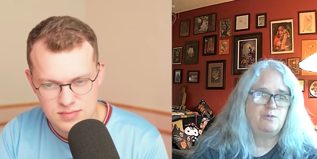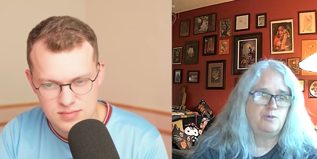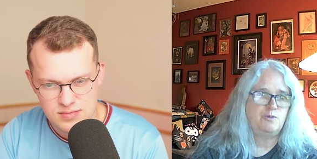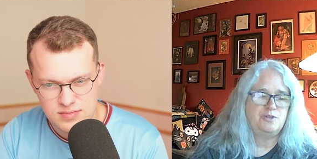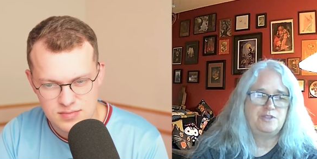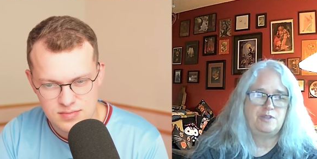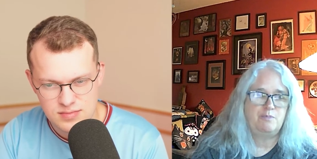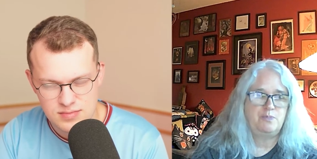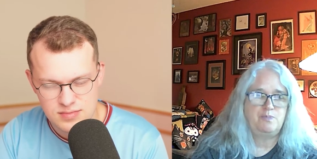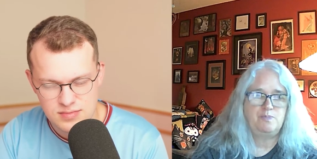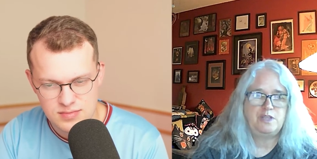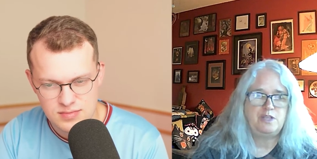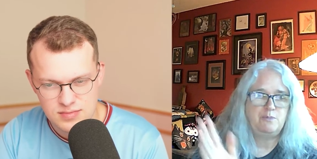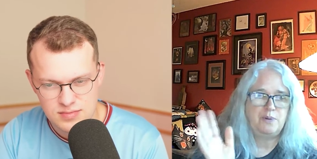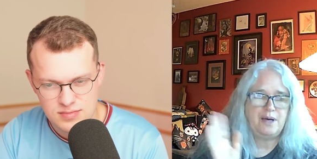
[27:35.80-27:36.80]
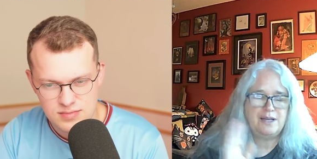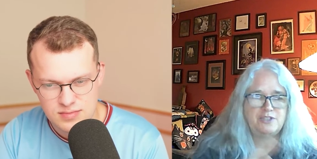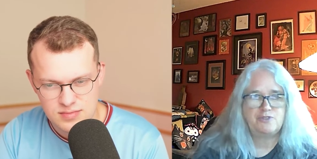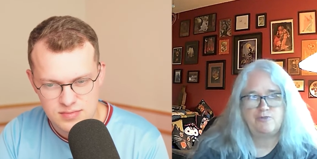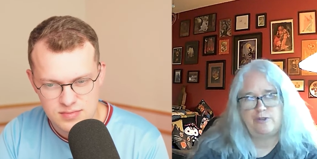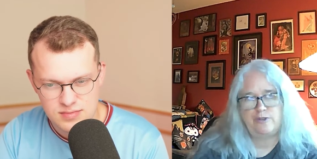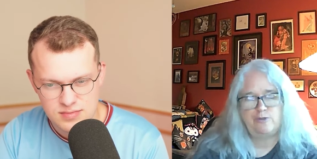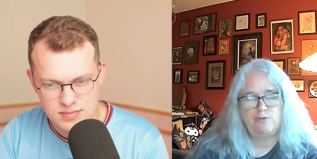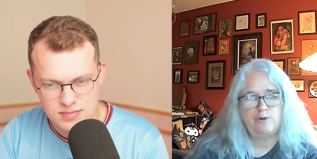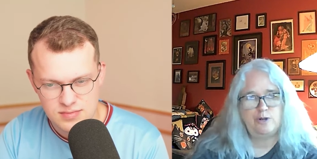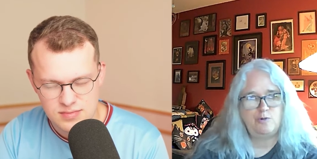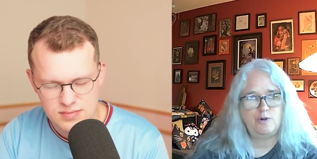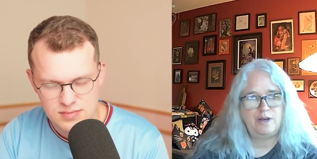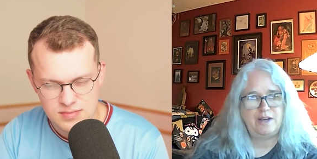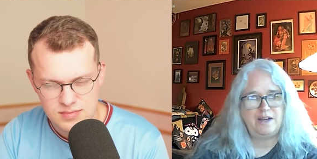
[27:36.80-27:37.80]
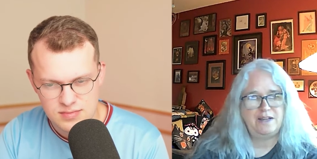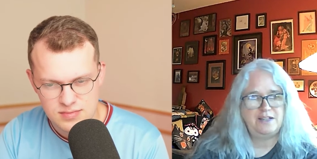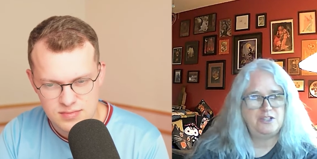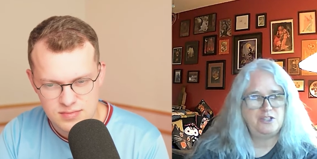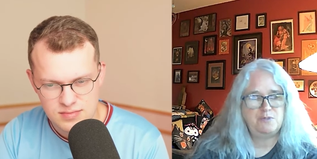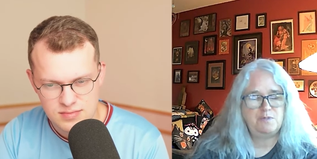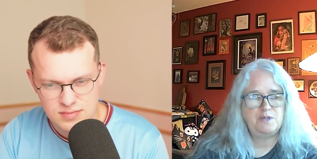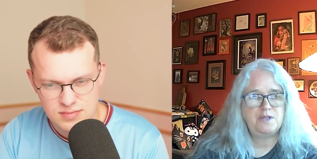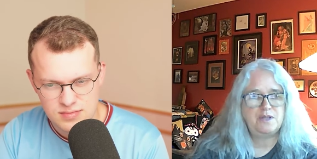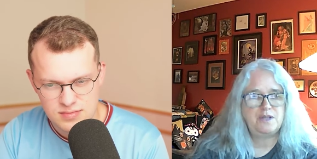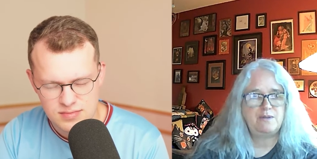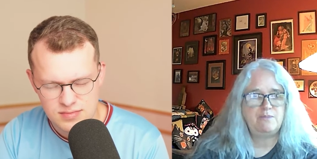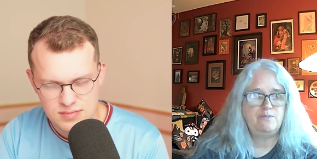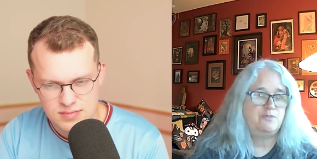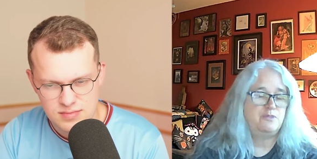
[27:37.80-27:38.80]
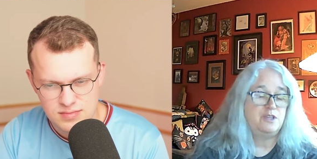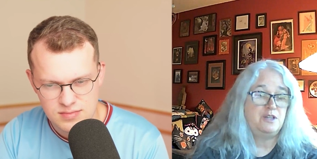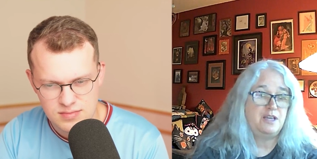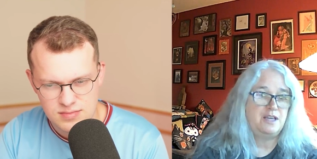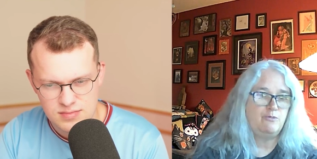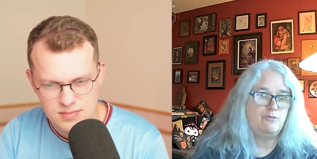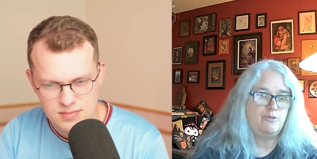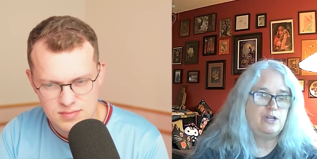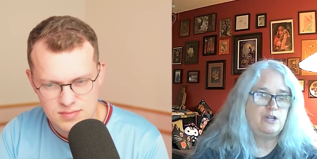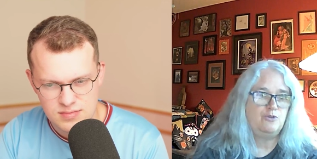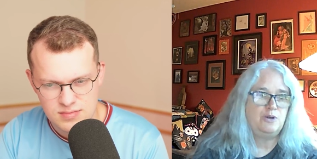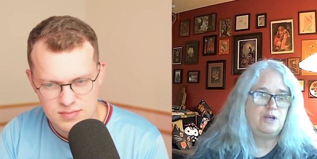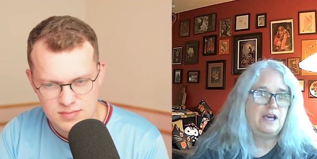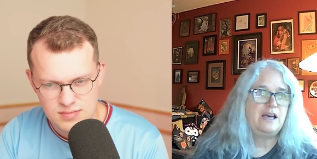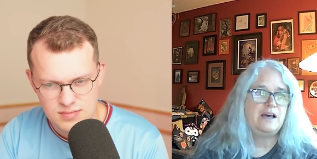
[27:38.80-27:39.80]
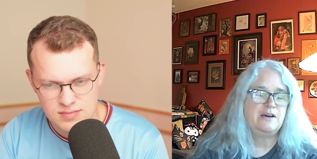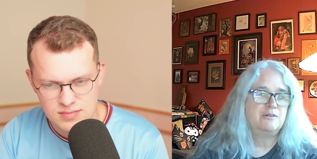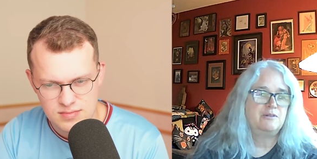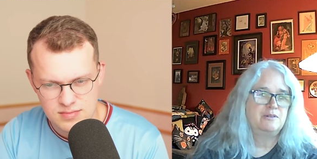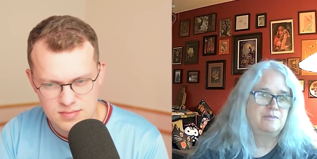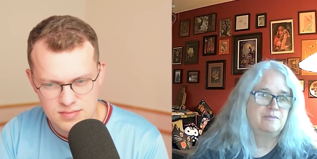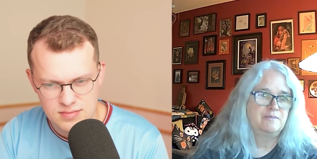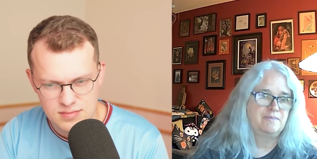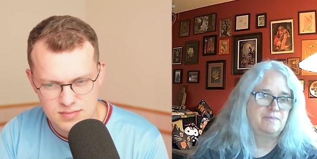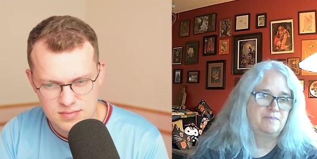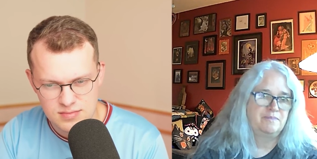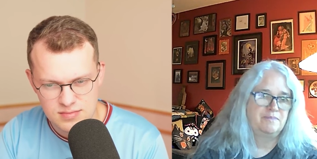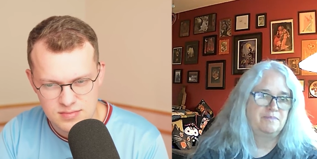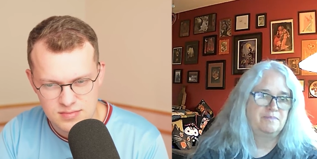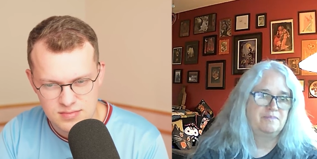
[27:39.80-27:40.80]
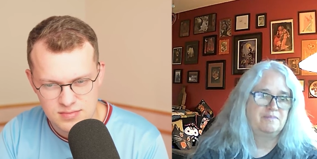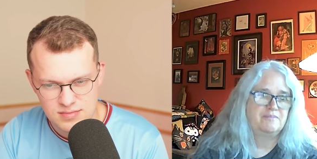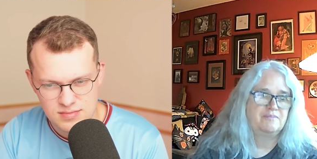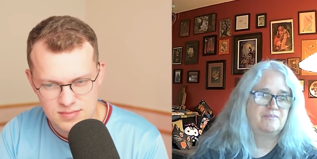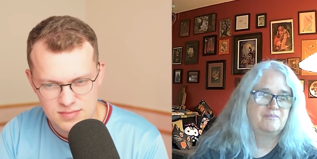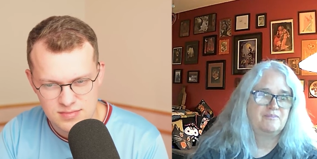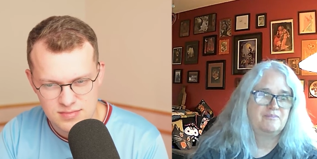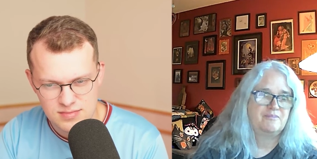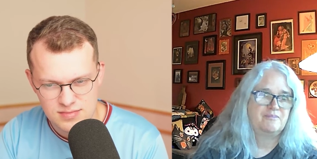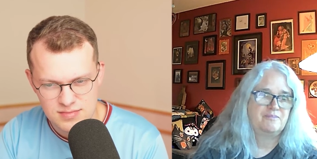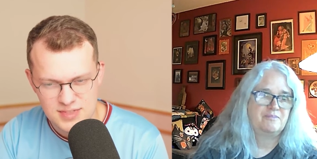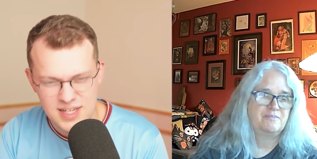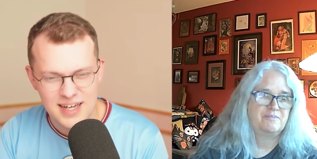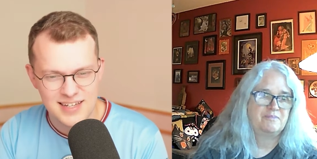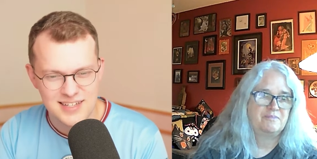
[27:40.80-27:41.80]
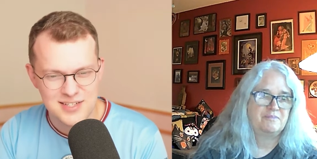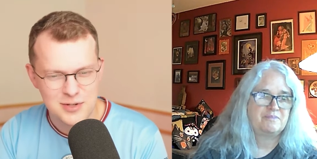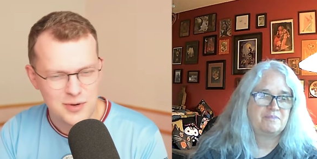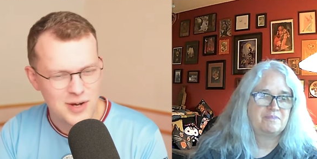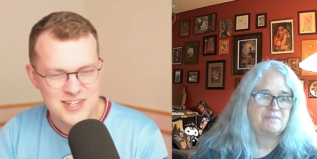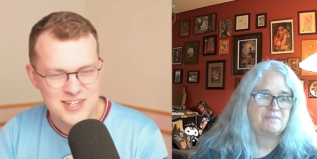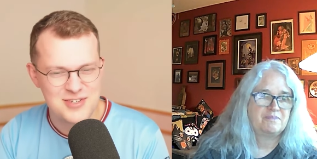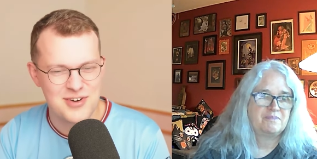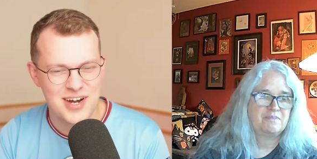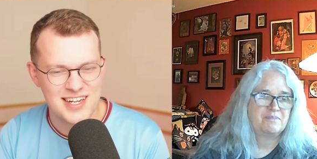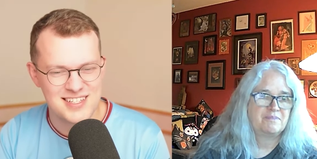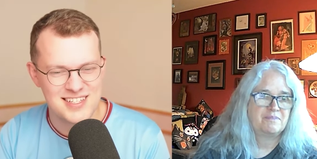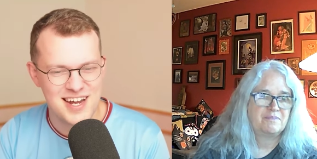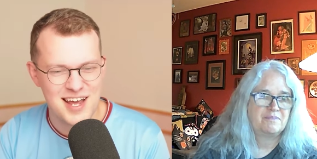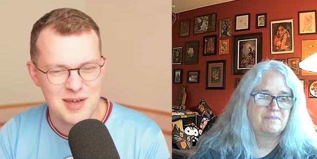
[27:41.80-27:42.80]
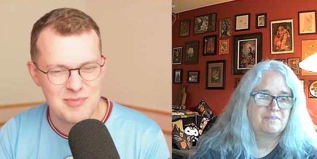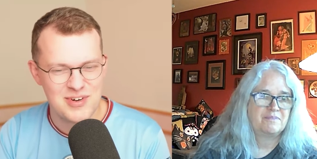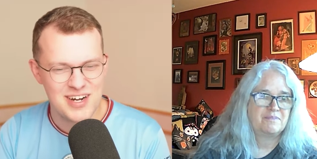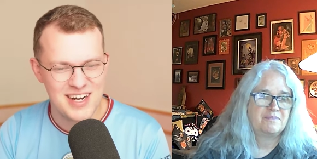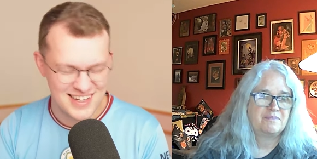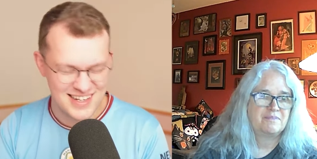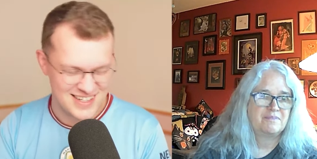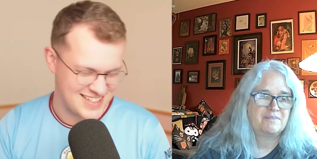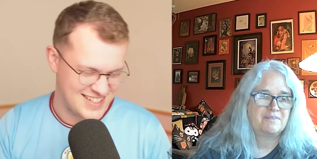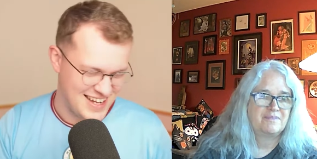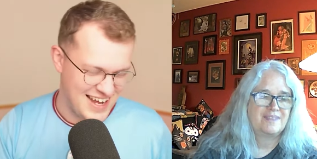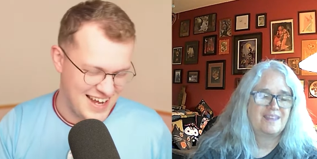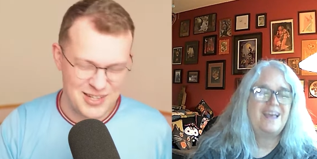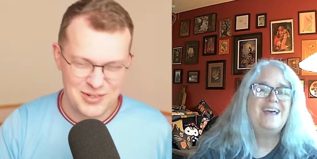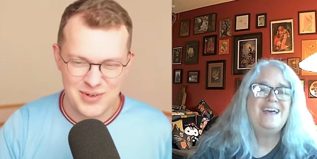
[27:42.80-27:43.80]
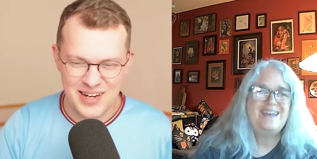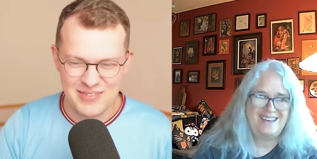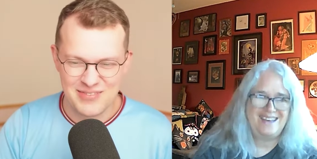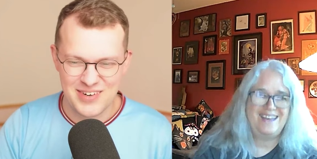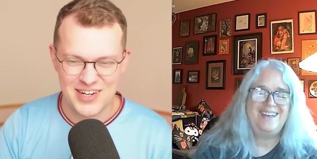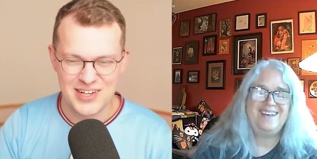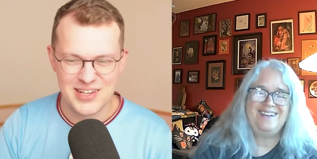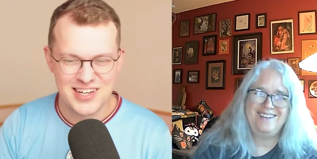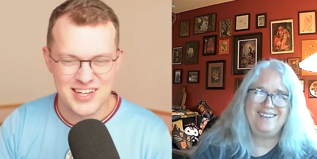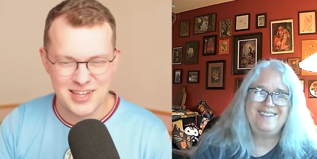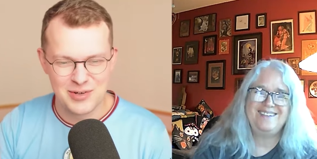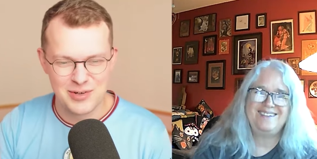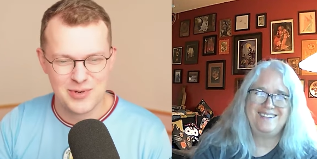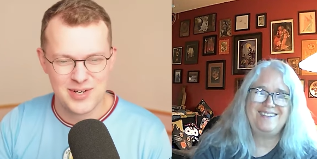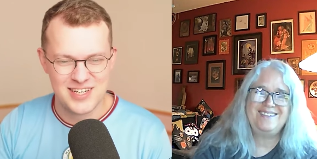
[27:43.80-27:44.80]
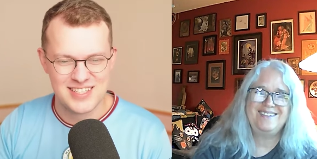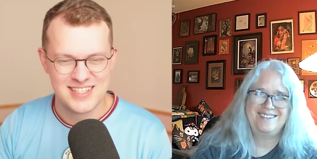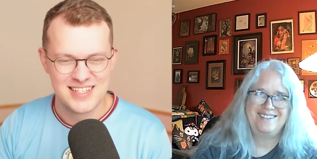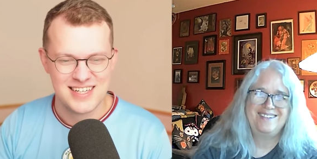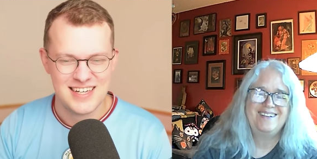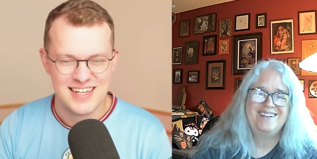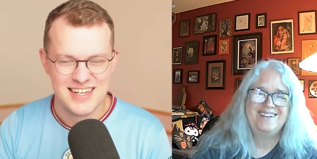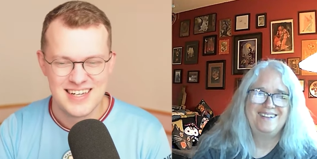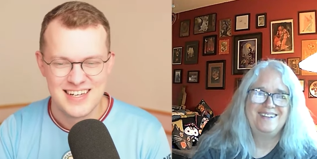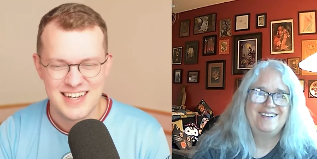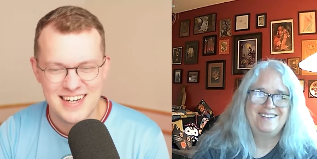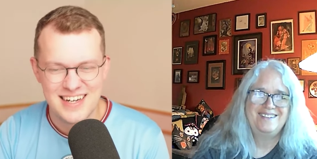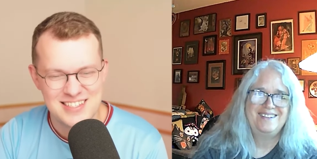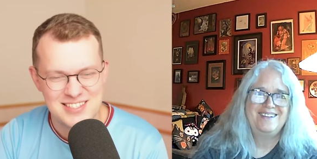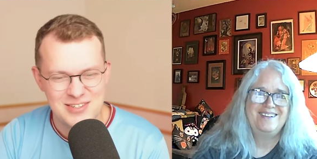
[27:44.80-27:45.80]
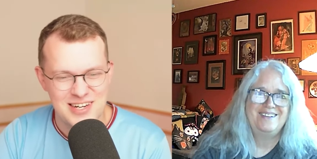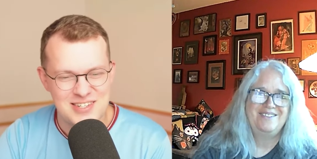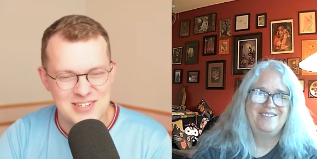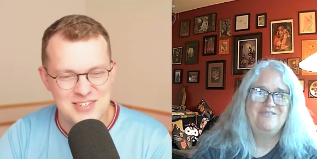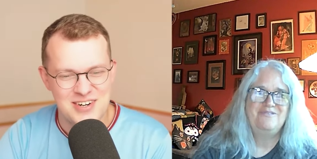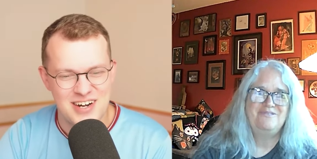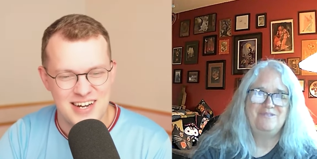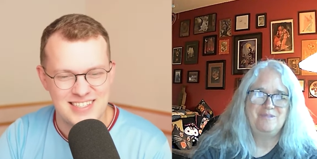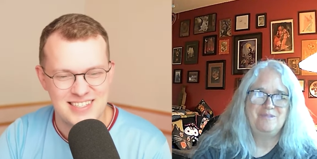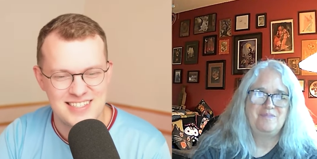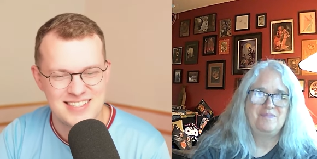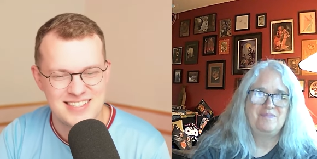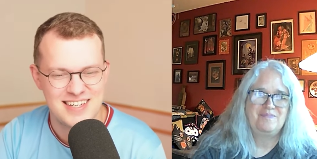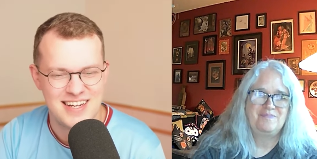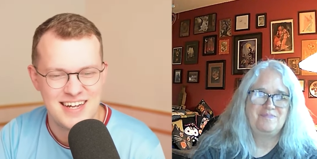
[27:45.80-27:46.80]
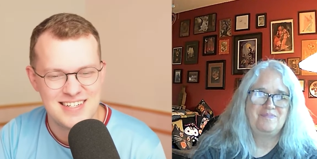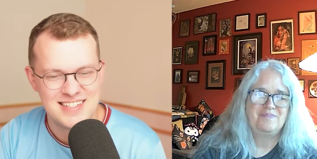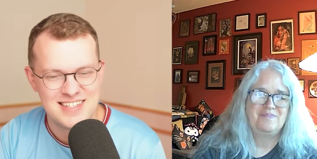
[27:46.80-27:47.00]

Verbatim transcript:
Speaker 1: on onwards, the, the apostrophe went away and it just became the name we know now.
Speaker 2: Yeah, it's quite a strange name, really, is Halloween. When you look at the word, it is quite strange. And